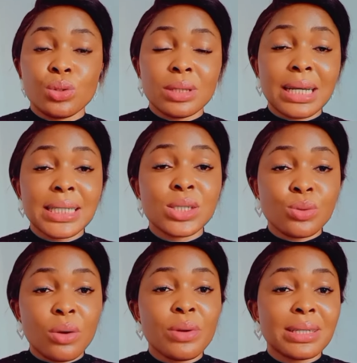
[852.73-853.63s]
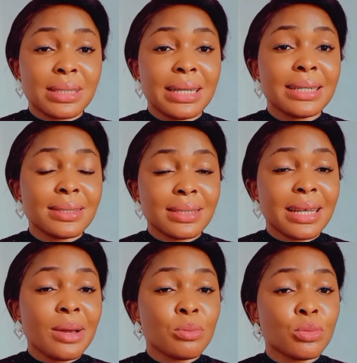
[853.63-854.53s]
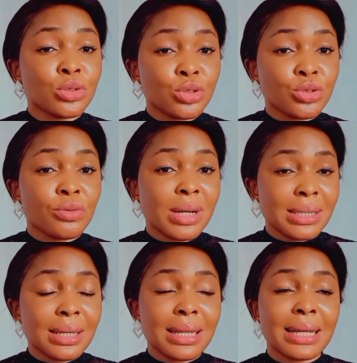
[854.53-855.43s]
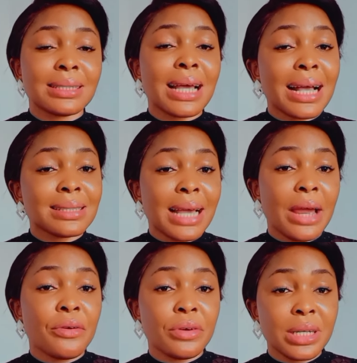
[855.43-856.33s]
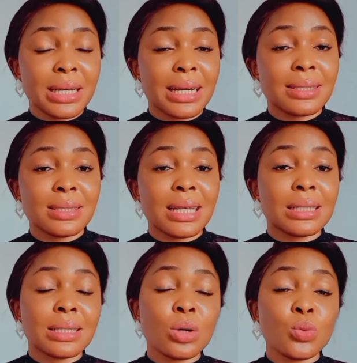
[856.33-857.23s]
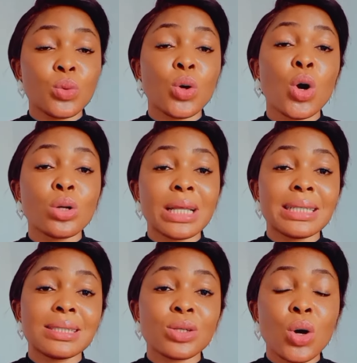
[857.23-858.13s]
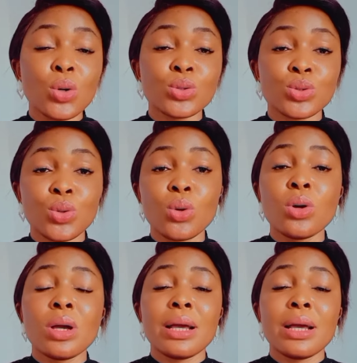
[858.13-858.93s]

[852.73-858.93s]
that is why we are selecting a moisturizer that has hyaluronic acid that is also